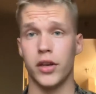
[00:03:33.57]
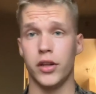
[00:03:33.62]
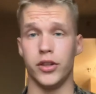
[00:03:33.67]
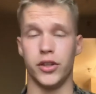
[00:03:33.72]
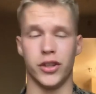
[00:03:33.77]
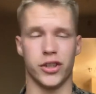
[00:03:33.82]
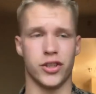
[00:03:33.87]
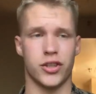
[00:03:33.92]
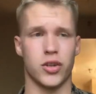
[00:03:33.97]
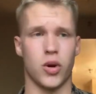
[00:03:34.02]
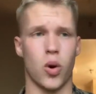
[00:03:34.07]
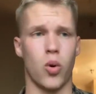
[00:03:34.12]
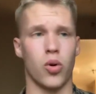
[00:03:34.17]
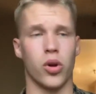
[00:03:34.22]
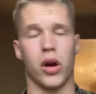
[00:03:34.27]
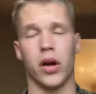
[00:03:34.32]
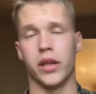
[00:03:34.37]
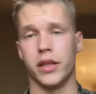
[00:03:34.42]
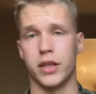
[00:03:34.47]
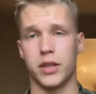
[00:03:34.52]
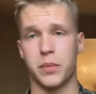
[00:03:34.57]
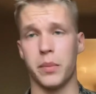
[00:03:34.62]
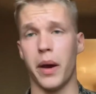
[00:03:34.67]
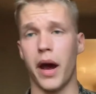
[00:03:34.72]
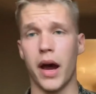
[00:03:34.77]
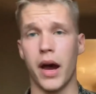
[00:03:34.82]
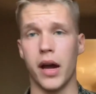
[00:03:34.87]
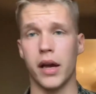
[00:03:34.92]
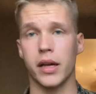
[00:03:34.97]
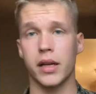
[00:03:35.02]
You can just hold on this
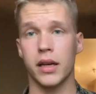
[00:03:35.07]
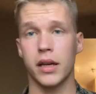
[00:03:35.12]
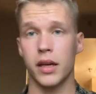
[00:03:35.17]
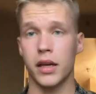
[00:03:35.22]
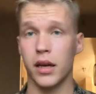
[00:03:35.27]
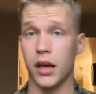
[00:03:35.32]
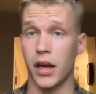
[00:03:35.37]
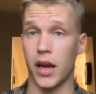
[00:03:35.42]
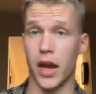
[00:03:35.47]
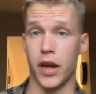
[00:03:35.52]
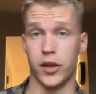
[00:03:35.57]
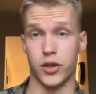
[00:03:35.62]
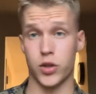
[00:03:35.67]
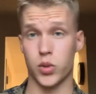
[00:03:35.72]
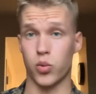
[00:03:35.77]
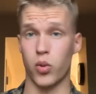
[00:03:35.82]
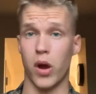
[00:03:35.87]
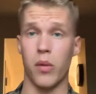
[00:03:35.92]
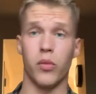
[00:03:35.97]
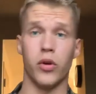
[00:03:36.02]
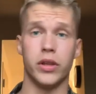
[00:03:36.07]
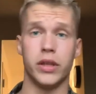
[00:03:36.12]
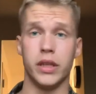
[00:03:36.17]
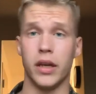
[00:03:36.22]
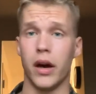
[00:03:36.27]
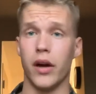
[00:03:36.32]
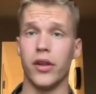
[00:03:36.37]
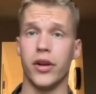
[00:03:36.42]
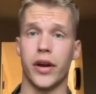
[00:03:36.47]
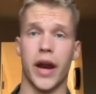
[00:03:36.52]
pack and swim with
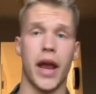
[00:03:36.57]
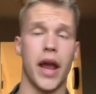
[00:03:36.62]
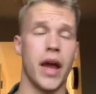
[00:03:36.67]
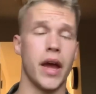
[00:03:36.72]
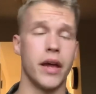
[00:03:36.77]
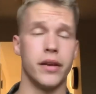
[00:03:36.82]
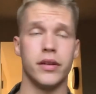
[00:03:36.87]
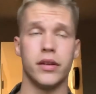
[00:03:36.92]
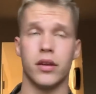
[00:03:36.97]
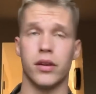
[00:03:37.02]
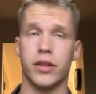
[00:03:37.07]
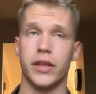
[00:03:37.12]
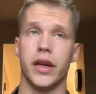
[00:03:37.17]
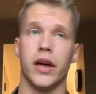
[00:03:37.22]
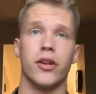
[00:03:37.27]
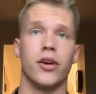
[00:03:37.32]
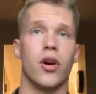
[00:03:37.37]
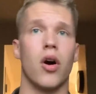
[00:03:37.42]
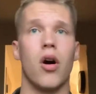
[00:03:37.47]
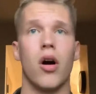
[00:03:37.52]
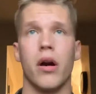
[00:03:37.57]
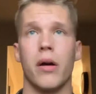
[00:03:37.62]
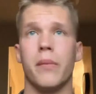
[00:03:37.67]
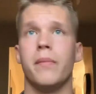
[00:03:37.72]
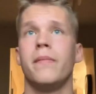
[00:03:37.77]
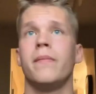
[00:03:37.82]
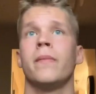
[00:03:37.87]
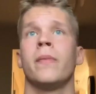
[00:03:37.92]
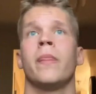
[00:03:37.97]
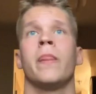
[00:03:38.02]
the other hand or the other
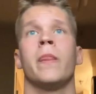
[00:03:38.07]
arm,